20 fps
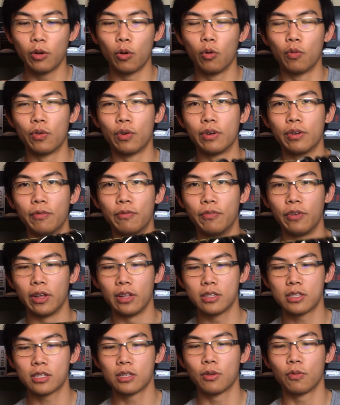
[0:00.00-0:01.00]
over the
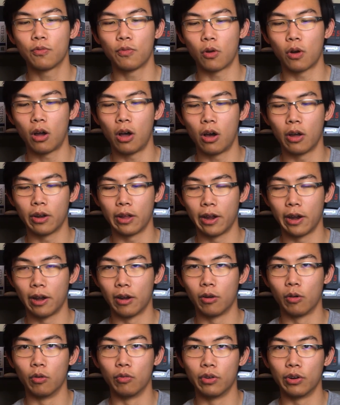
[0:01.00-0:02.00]
vents for hot
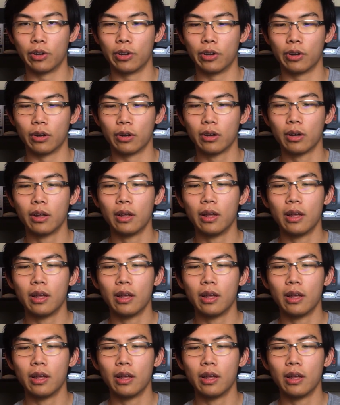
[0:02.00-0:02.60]
air over here.